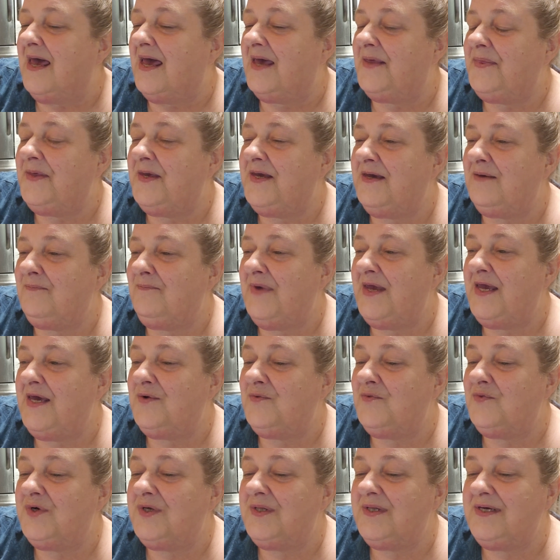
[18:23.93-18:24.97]
I think a
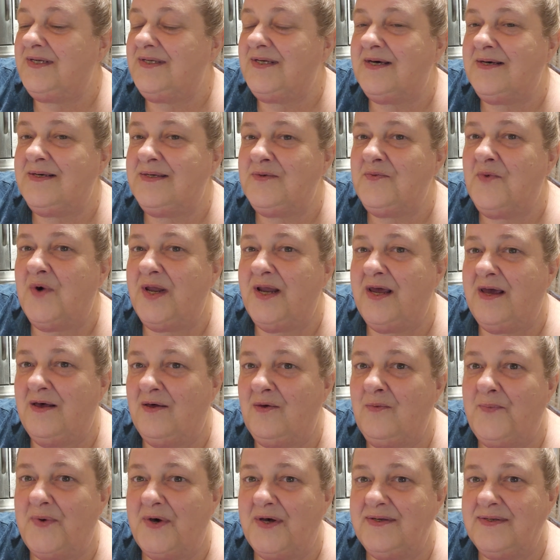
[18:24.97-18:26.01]
man really does want to
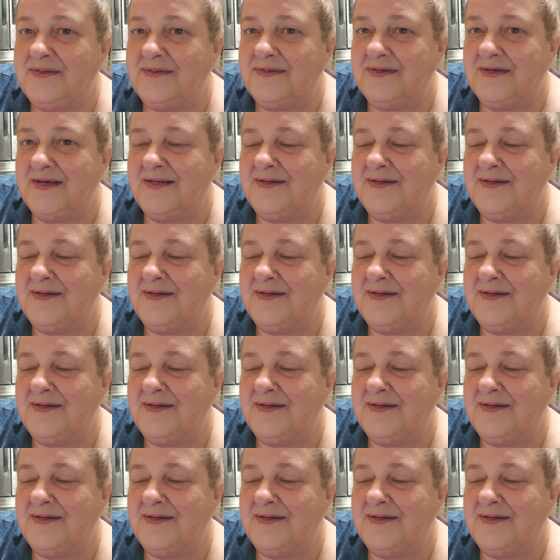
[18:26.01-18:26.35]
help us.